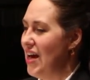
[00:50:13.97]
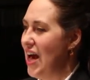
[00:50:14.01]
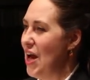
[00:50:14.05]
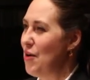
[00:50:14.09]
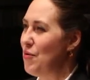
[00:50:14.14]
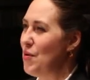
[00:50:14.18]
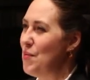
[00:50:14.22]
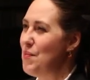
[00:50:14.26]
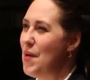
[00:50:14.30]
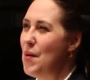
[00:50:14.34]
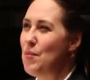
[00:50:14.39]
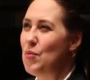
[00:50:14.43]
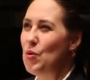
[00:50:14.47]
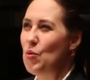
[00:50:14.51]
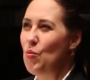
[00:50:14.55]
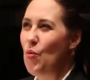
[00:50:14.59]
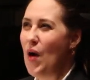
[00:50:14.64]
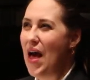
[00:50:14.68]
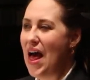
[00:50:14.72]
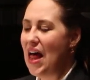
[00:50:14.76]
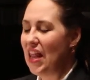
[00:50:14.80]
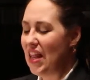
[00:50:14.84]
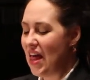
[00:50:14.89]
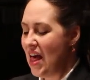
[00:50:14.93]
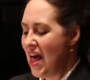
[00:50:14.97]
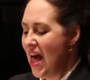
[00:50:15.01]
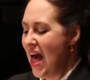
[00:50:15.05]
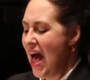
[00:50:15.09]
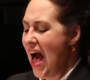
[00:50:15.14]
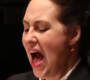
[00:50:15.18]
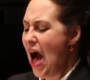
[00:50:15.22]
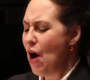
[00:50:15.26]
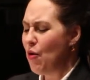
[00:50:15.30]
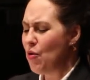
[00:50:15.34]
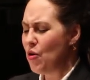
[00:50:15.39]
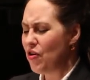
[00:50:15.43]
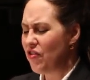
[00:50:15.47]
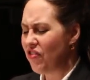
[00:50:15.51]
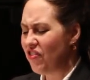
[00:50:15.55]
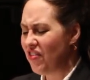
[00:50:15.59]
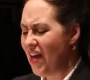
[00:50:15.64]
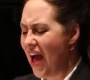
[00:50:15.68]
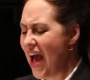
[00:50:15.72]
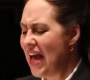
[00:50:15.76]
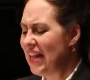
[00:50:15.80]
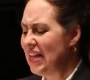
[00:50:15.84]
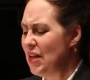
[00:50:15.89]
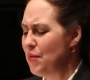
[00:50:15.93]
I remember well how her
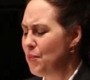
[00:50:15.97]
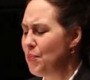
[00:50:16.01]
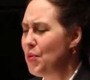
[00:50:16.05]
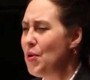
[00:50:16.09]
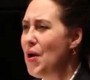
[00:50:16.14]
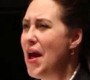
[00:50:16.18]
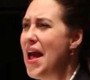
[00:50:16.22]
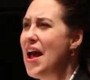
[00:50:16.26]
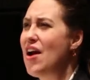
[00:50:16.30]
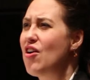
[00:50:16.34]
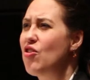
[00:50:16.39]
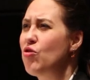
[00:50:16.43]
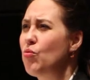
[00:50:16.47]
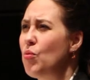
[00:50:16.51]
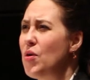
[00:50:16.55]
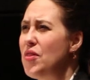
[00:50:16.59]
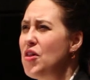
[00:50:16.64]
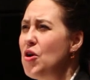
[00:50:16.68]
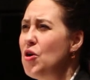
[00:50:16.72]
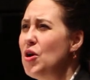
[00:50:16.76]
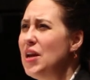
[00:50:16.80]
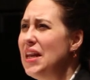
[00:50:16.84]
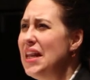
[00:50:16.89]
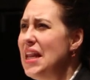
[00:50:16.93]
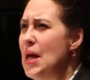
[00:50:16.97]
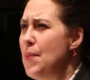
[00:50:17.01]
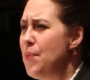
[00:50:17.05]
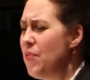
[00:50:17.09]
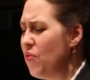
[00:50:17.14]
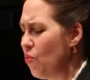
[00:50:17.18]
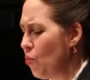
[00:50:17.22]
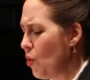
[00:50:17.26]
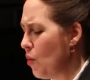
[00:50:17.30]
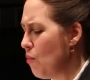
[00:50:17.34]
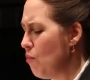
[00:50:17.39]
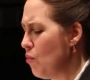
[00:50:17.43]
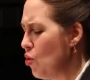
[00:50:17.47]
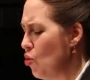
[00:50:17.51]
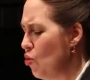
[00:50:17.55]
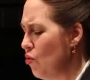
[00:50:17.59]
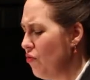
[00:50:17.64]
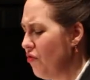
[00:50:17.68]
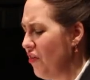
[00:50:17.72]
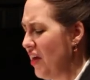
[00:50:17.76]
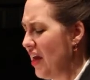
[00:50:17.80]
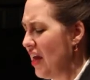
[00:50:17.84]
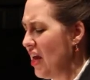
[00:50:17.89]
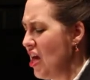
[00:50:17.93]
silent prayers, when her lips were
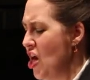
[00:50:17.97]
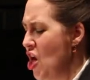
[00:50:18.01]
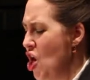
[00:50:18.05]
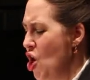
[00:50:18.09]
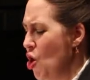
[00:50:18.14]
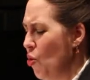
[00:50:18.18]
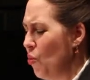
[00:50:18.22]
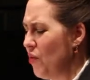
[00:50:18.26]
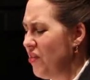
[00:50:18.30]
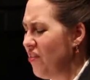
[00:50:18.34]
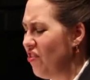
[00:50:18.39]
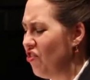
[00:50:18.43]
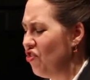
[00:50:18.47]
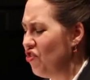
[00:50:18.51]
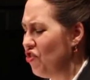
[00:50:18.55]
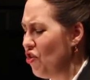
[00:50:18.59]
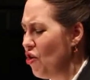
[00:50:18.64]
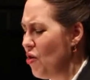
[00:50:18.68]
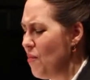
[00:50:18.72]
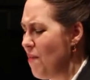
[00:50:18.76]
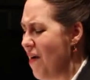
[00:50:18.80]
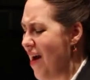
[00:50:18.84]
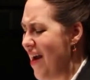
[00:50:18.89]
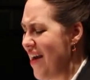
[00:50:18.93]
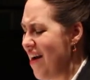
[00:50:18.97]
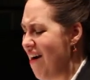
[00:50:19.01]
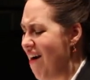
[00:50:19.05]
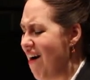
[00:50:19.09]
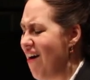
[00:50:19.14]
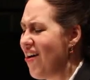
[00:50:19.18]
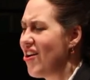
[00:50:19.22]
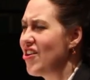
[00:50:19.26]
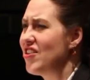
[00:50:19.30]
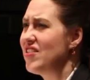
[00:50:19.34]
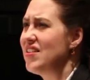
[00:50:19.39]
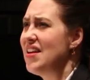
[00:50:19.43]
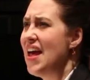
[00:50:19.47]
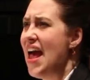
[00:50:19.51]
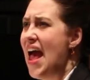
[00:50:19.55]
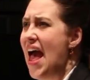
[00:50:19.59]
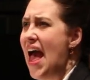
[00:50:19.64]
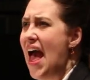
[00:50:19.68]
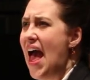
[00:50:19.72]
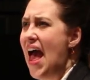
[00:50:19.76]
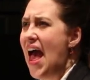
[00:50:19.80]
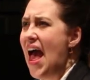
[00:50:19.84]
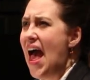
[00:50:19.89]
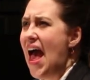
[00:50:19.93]
moving, would stir my heart
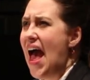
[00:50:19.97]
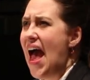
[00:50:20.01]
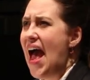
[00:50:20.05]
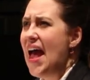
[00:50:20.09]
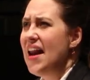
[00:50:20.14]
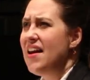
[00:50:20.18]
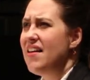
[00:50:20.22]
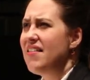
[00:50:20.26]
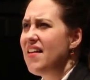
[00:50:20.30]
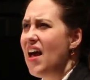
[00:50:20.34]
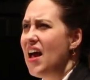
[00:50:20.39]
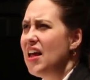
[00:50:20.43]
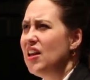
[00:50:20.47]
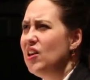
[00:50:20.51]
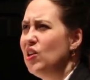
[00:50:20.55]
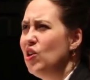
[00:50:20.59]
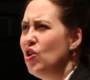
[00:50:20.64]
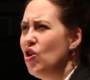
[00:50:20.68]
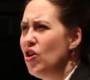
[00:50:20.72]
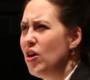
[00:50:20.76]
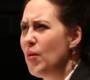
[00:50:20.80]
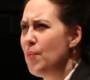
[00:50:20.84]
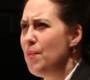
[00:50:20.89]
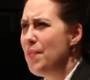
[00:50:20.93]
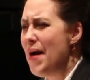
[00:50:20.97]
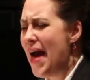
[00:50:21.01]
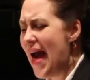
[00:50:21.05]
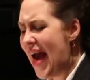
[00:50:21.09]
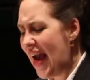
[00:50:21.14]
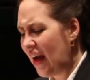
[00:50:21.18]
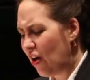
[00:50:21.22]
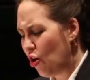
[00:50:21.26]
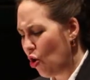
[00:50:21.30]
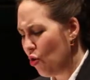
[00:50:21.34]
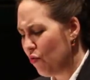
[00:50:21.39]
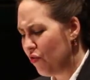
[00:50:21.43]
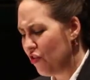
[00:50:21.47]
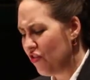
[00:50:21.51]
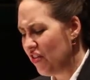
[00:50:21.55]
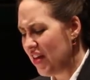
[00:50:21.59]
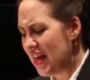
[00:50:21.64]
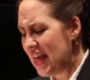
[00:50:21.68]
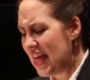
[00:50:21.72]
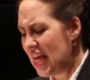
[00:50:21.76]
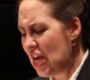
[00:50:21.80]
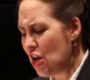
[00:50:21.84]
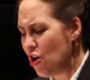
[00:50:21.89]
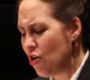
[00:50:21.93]
and as I look back over
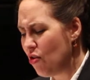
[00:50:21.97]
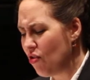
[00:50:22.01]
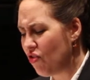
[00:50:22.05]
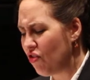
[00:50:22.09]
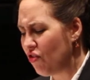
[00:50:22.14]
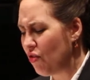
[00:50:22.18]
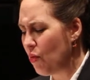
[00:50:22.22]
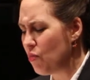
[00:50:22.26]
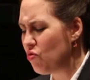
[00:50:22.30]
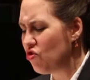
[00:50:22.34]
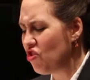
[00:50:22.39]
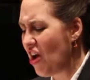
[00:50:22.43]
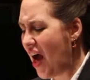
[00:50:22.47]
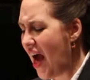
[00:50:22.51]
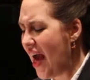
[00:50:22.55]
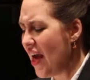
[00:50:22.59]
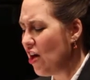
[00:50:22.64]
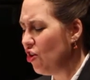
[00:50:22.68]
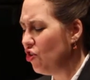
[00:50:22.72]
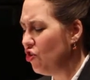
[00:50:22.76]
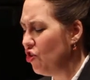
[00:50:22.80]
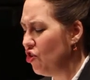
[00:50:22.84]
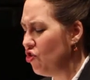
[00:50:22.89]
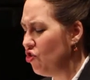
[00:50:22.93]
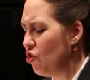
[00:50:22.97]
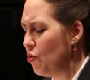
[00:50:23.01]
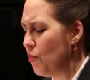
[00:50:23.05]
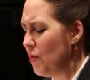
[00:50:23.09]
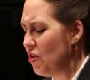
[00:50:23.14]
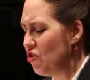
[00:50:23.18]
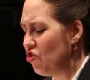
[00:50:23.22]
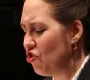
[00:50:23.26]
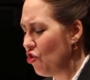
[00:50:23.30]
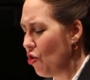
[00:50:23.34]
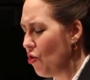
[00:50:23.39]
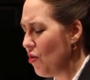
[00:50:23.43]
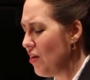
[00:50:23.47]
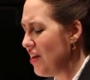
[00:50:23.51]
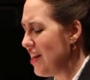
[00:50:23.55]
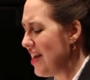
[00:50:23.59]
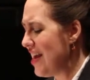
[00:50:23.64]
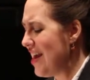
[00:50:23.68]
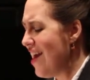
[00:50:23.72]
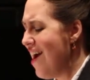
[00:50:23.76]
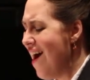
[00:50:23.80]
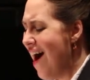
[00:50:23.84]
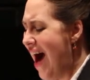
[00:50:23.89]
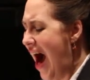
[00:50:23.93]
the years from childhood to
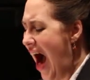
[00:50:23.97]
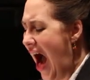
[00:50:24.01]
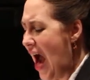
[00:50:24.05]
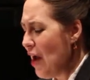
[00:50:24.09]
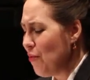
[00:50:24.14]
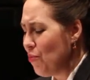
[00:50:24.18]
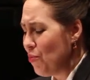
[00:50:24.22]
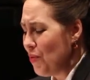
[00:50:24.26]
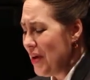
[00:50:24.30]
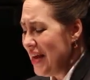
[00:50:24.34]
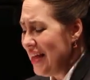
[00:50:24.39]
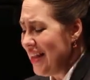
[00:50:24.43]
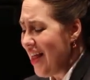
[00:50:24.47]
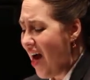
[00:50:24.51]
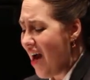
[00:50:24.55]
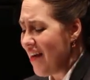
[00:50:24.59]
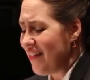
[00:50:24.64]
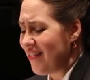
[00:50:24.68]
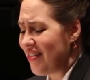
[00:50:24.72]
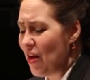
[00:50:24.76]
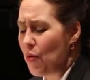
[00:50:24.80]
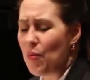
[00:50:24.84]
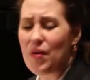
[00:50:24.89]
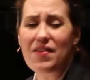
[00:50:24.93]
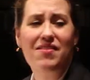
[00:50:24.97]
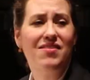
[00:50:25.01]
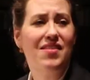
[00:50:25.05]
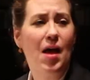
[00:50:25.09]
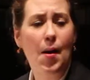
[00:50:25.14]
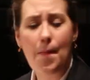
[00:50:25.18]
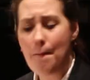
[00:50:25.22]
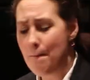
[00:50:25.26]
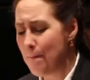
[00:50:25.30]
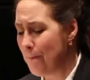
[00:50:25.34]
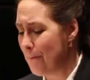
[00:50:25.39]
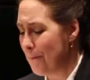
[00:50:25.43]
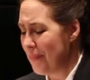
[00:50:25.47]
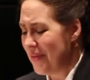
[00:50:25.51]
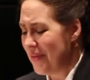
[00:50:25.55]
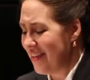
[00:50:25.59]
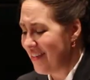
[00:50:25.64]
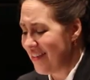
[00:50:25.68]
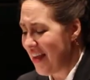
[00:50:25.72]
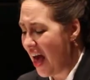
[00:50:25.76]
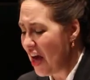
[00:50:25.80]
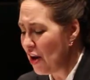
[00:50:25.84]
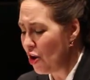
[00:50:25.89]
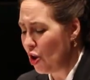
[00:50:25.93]
maturity, I realized there was some
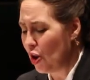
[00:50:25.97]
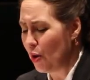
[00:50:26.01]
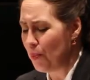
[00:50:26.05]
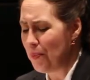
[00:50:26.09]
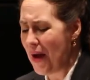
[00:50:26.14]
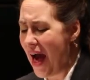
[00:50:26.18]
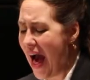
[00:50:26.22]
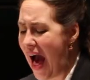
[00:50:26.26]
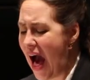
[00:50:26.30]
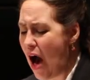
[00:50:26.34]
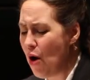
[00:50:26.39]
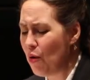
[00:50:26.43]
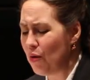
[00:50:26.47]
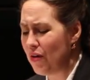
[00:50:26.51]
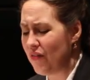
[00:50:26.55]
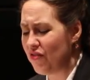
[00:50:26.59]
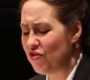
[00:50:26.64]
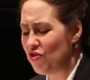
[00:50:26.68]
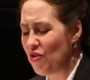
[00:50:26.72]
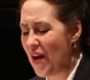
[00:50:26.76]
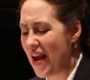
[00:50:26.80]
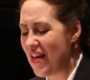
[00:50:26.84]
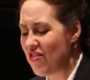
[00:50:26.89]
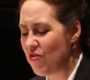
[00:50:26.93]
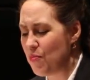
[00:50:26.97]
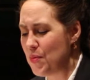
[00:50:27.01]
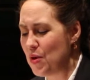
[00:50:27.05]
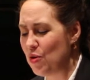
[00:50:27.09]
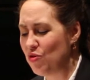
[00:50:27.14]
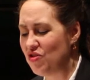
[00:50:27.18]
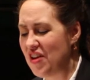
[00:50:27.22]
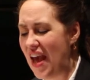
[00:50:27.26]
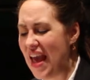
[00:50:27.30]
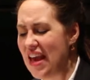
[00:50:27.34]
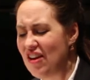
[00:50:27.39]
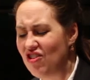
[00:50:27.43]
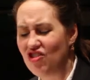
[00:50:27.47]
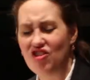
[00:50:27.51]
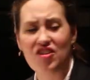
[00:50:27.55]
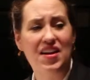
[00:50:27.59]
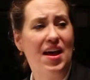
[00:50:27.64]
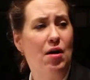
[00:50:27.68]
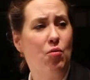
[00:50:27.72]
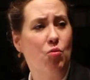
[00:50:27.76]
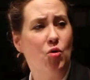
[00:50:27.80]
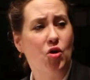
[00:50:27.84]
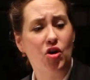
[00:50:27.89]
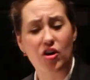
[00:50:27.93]
subtle power of
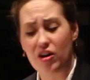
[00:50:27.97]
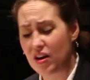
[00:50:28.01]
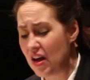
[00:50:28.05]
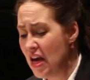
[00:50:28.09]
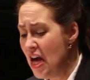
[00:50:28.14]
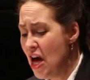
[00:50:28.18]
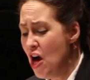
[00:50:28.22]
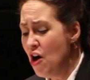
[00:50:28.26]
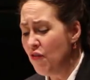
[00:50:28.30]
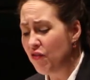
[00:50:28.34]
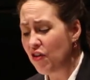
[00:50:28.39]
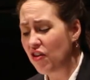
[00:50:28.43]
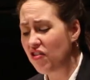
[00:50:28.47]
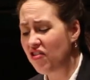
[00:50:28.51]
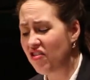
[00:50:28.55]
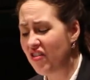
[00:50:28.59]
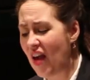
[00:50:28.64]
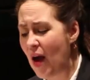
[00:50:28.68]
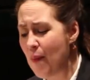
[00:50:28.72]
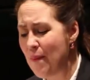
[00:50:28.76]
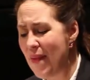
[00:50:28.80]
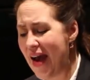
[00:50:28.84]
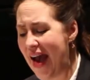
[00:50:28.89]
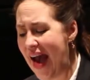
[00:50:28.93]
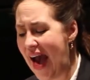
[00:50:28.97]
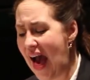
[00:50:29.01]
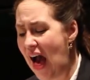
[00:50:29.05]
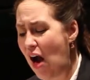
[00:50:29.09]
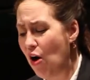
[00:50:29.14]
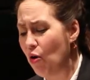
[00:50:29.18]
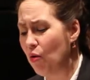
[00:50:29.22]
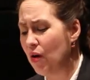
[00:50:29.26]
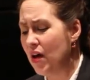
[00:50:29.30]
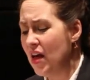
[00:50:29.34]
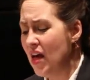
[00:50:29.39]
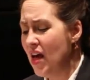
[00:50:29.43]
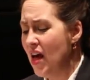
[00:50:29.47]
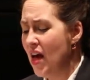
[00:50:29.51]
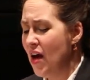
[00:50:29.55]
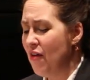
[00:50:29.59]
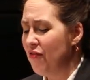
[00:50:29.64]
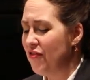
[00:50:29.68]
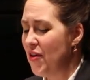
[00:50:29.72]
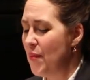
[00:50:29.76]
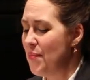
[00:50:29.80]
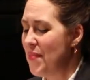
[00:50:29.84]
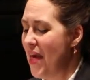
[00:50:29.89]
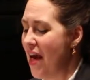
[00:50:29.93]
transmutation at work. For
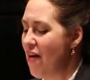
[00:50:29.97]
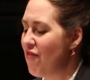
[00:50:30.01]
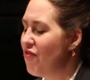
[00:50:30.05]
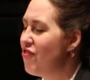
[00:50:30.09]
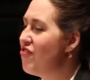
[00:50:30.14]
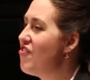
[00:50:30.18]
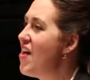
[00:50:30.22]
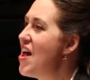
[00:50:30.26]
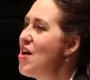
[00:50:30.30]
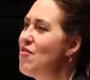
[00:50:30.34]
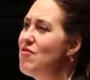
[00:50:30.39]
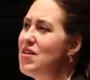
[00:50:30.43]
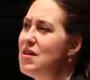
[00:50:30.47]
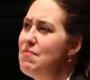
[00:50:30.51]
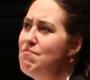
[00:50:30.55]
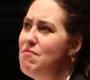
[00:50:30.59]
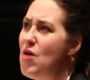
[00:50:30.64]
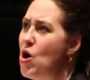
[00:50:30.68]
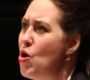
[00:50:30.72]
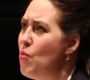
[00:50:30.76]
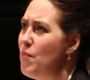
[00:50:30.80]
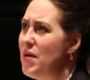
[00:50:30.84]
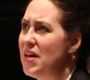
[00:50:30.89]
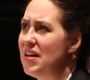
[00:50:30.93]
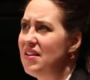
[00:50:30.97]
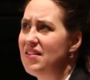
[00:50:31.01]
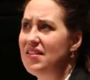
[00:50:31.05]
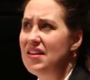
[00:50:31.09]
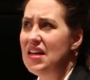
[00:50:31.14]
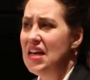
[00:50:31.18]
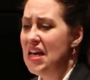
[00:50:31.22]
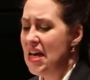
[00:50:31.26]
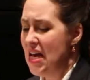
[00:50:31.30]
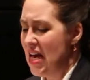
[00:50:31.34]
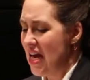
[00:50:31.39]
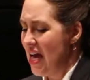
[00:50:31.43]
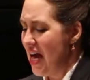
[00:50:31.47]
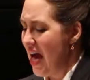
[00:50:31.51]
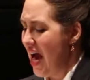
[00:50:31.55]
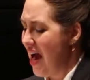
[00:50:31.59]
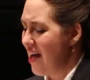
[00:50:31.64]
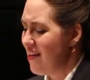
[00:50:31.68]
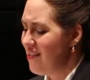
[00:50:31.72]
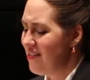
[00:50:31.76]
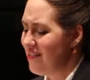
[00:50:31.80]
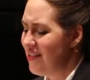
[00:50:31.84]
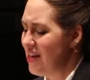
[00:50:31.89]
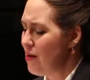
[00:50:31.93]
somehow, from that very moment,
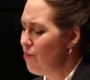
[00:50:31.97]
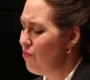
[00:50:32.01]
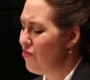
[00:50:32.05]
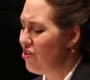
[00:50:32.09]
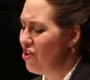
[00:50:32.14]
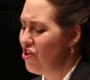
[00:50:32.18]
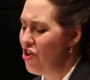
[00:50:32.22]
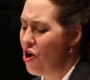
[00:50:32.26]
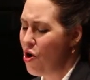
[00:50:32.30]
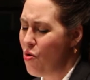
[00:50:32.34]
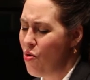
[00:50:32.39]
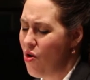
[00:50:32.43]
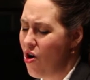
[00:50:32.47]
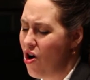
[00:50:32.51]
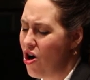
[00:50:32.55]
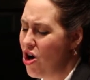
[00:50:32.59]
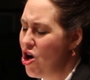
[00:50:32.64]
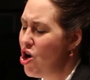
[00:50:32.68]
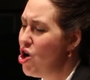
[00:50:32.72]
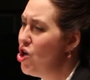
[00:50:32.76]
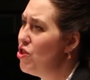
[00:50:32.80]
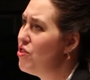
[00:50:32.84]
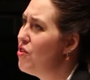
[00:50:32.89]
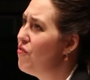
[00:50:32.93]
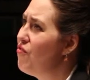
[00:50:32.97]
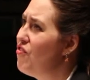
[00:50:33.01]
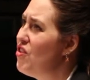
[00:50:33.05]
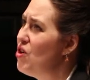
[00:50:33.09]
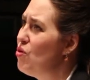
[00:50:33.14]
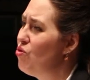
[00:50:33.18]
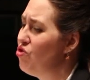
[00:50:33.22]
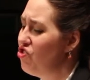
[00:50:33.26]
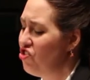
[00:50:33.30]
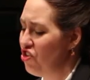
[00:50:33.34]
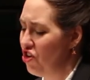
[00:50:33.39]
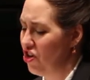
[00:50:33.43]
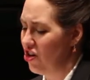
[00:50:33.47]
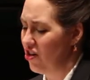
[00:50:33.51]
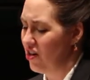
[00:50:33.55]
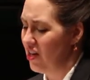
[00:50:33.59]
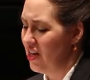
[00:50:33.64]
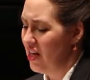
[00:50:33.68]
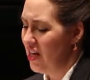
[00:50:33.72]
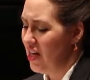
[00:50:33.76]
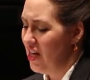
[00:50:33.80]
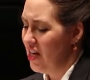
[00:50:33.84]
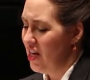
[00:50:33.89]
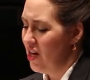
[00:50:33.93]
I seemed to know all the future
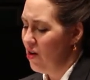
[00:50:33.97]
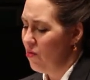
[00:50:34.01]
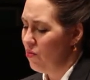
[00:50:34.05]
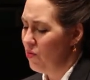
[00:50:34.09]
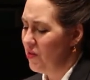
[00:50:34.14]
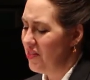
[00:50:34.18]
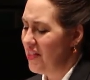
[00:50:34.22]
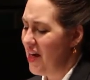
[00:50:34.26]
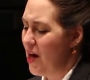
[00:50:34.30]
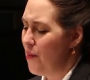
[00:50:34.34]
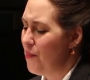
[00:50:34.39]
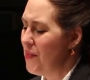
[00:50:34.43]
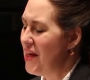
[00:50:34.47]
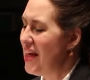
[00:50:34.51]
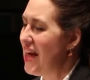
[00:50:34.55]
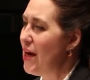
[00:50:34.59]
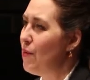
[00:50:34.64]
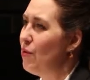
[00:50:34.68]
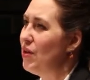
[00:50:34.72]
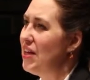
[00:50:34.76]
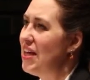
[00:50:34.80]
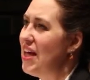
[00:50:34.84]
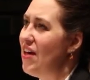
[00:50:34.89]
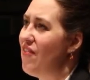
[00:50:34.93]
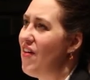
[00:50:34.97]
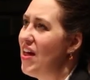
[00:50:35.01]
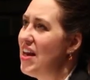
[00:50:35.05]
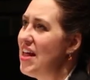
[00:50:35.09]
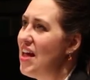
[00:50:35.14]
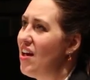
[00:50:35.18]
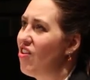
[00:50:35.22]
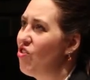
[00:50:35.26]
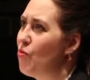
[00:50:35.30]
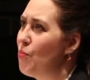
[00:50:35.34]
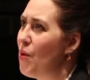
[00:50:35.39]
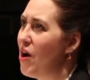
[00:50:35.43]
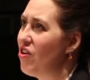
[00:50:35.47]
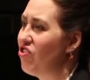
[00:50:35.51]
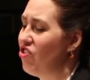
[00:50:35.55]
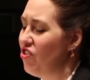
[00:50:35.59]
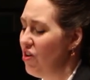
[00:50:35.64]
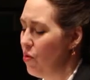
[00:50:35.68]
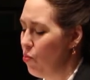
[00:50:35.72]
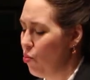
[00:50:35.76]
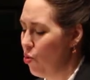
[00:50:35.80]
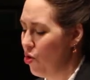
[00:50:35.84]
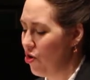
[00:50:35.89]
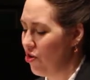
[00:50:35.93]
without being able to give any
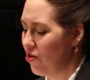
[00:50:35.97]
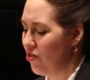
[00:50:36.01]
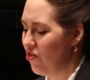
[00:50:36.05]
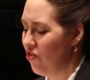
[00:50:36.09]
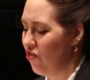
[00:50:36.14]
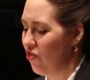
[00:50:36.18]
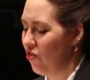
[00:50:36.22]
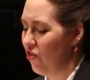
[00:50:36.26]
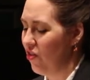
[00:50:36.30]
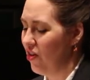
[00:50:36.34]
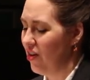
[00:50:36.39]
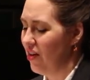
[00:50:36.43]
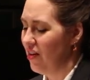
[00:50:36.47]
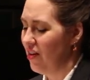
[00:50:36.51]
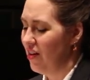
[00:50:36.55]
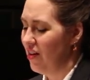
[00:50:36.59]
expression in words.